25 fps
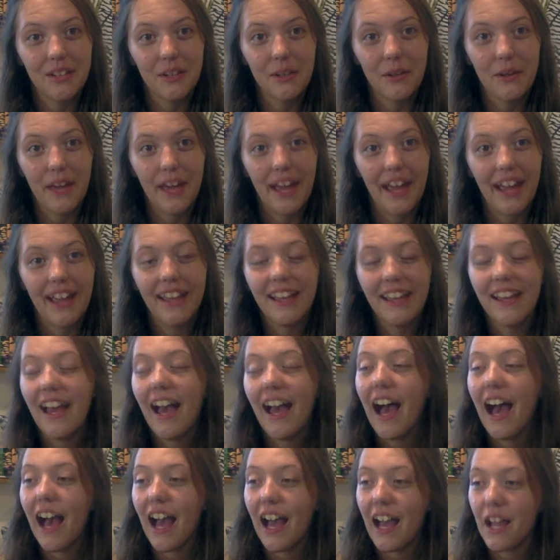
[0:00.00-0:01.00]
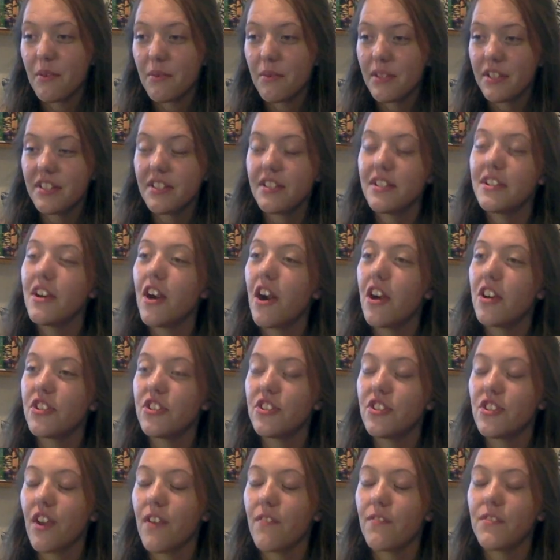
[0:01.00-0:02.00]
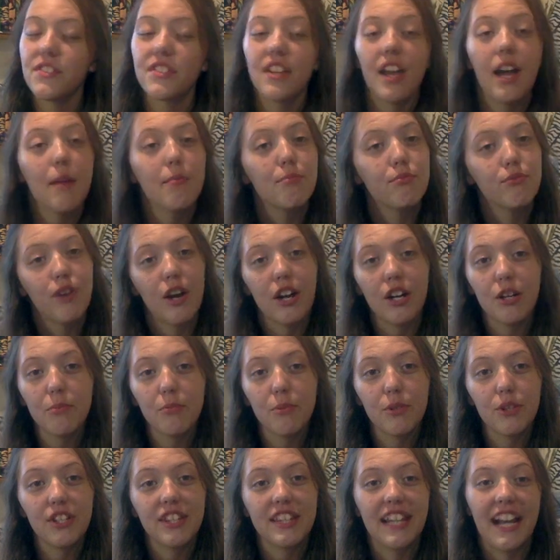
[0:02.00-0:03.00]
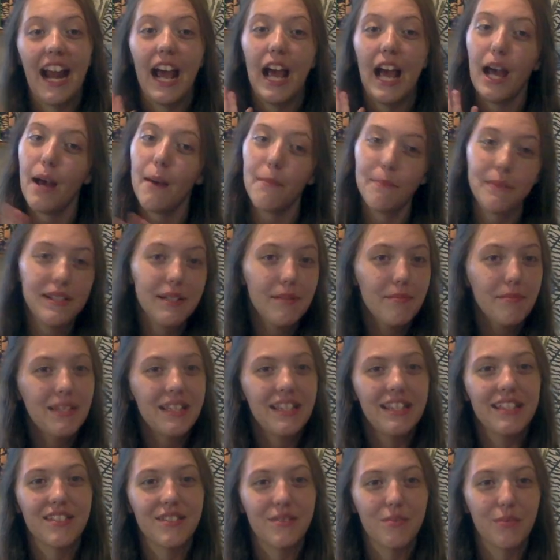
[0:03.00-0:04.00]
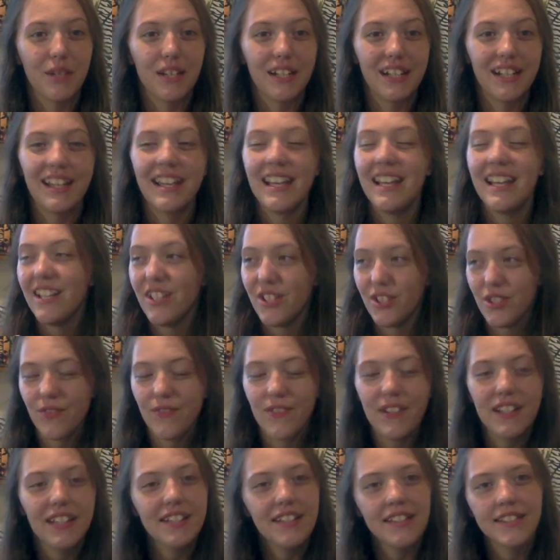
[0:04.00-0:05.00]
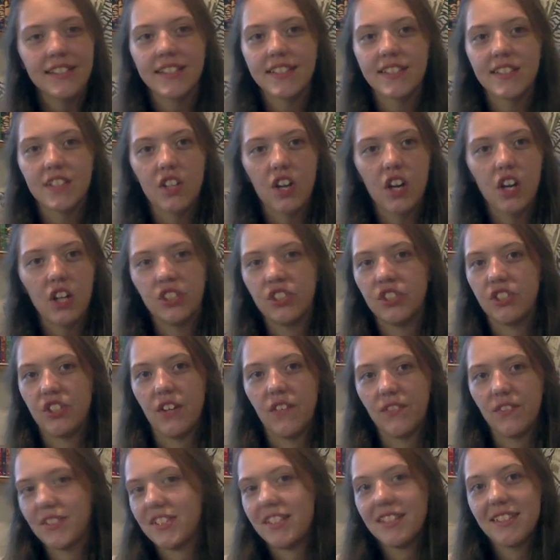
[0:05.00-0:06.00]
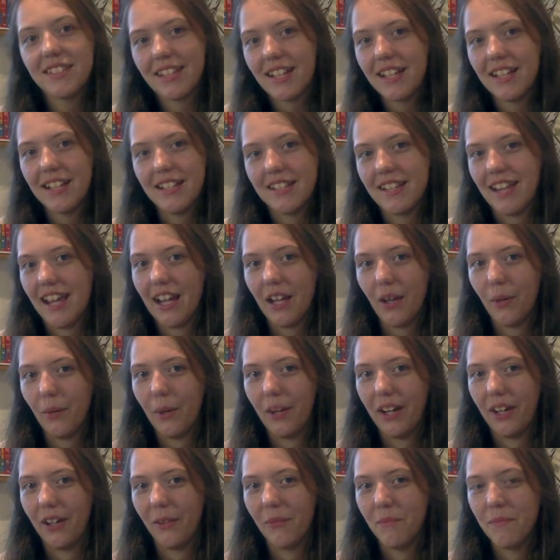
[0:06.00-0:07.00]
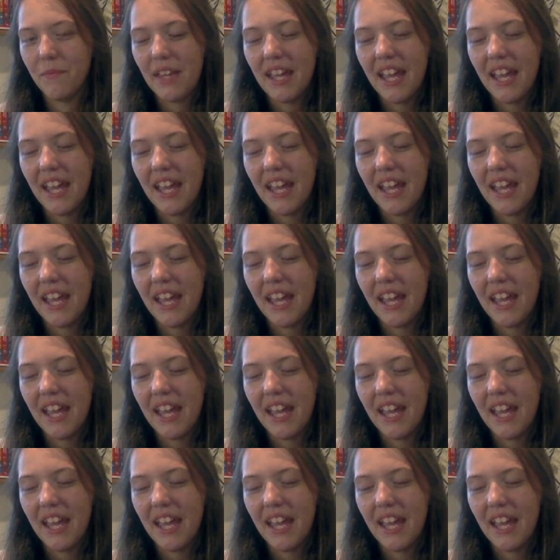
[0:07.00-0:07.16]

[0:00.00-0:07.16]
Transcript: Okay, I went to the doctor's office, I brought a book that happened to be this one to read because it's the doctor's office. It's gonna take a while.